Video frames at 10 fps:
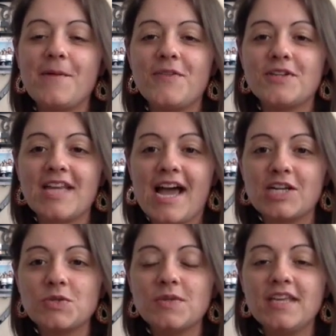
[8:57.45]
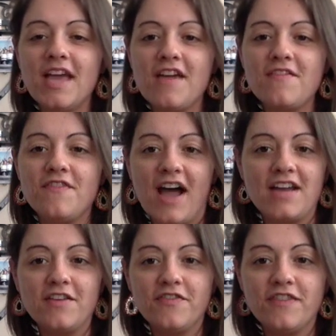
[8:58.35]
There's actually a
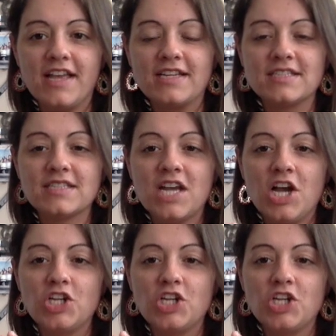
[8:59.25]
VitaFlex